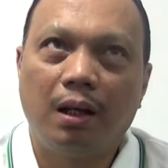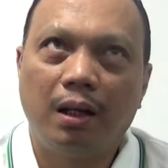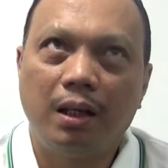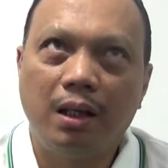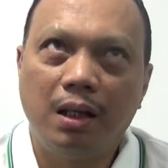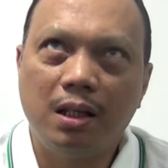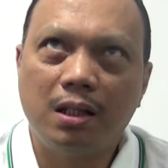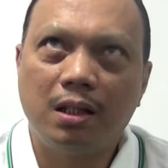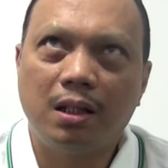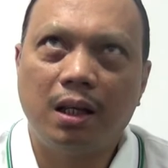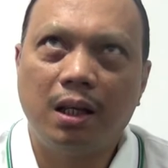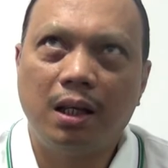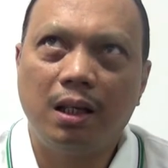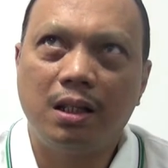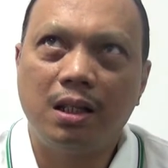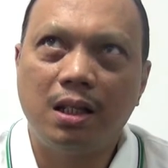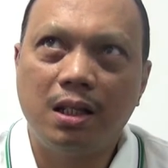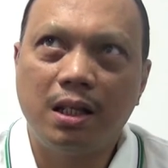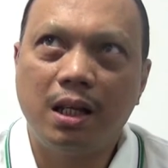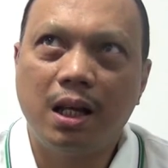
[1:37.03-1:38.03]
He's a
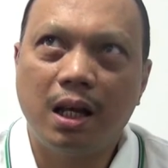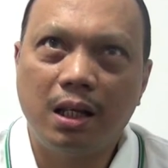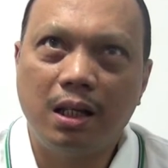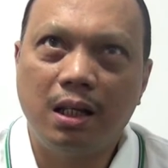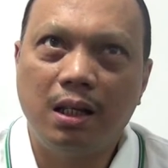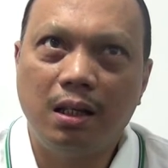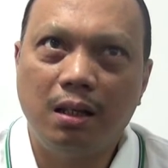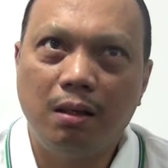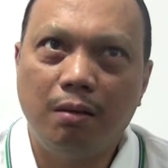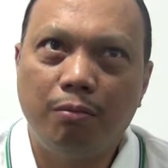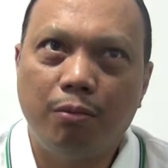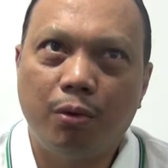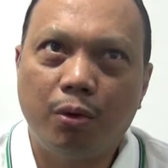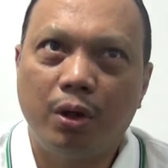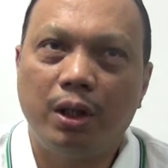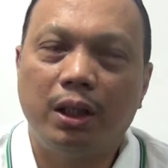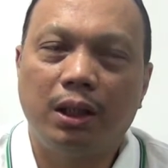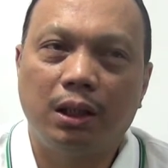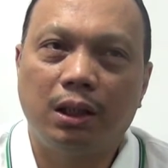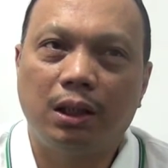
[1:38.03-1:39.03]
CCIE
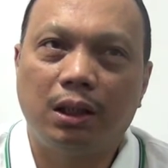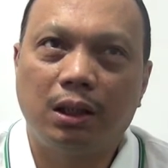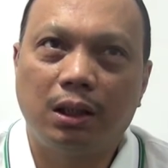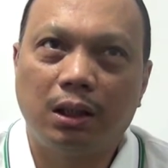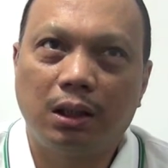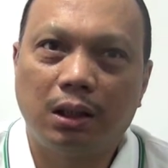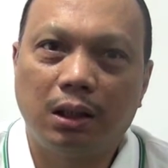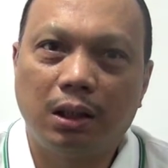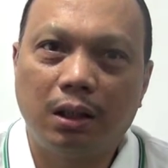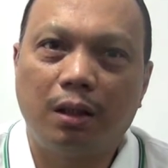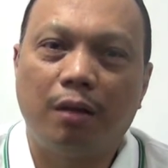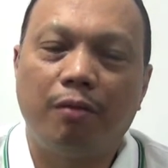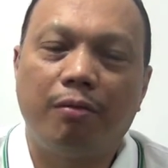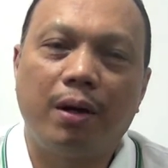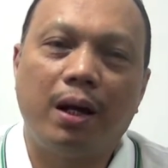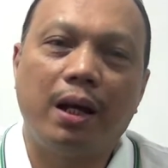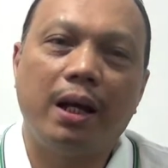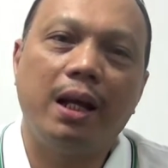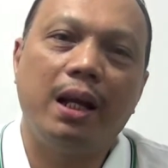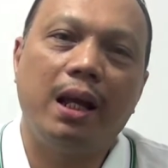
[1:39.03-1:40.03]
voice
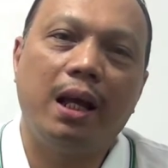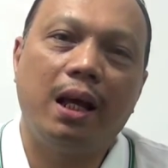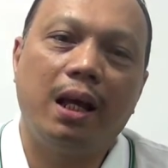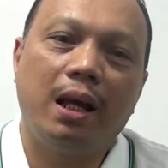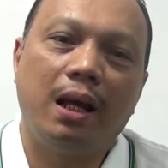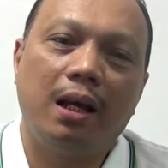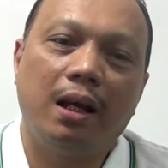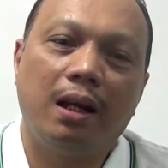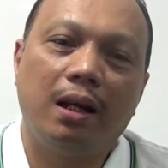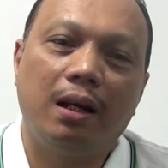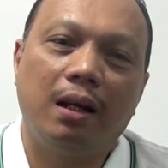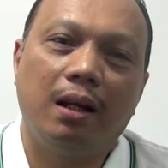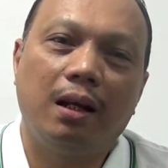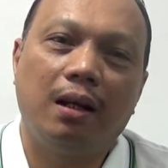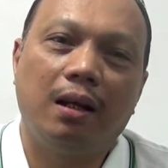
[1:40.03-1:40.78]
certified, and